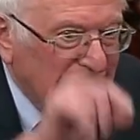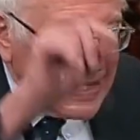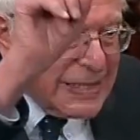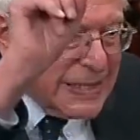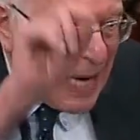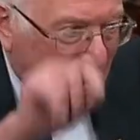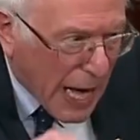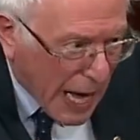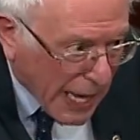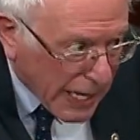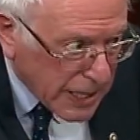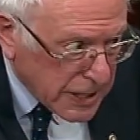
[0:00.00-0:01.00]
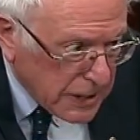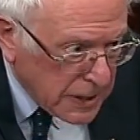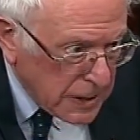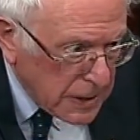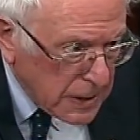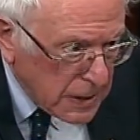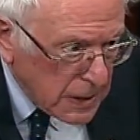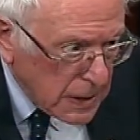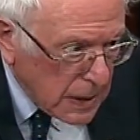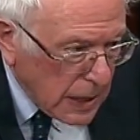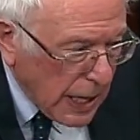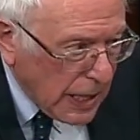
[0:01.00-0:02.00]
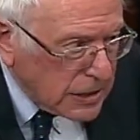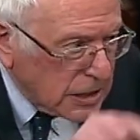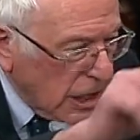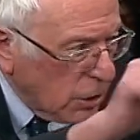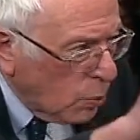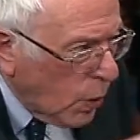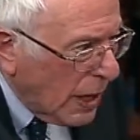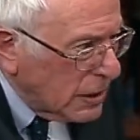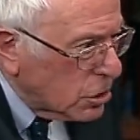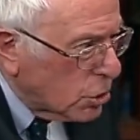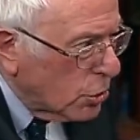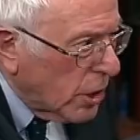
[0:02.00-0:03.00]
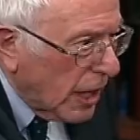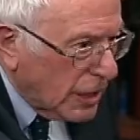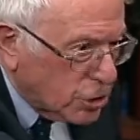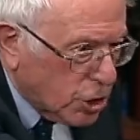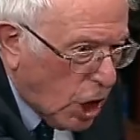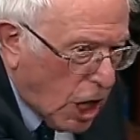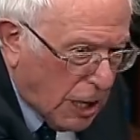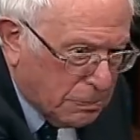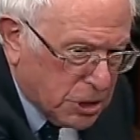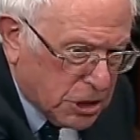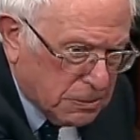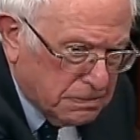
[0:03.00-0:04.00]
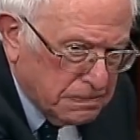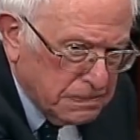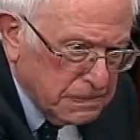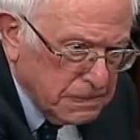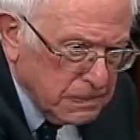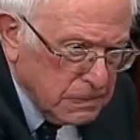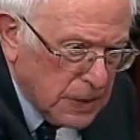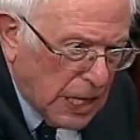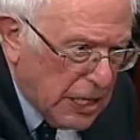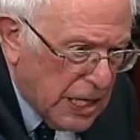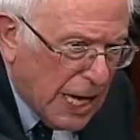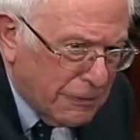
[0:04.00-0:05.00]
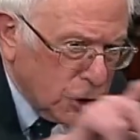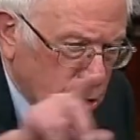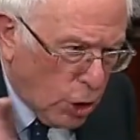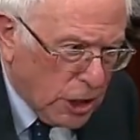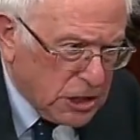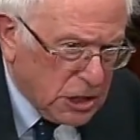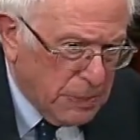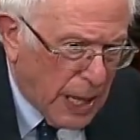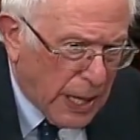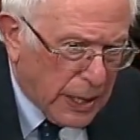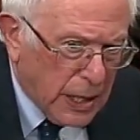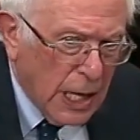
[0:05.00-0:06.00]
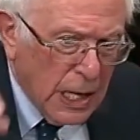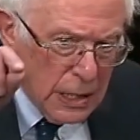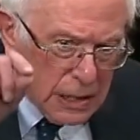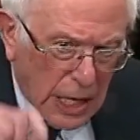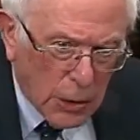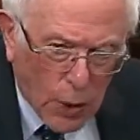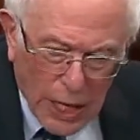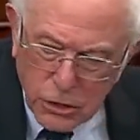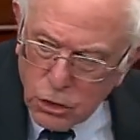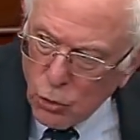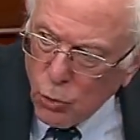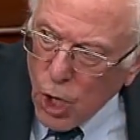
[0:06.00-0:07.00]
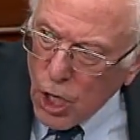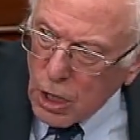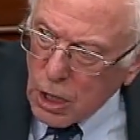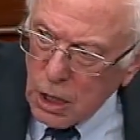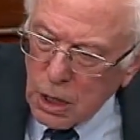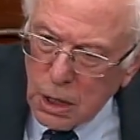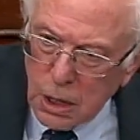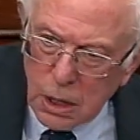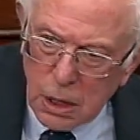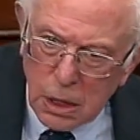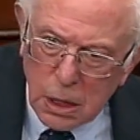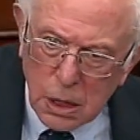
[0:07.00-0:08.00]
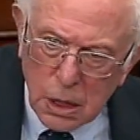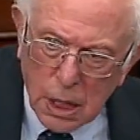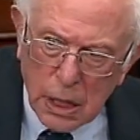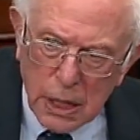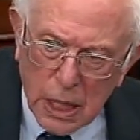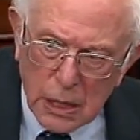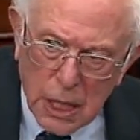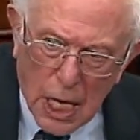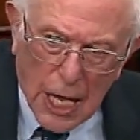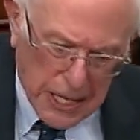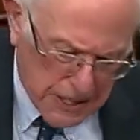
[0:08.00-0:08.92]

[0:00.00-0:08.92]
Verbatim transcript: died as they went to their jobs. They didn't have a choice about it. They went to work and they died.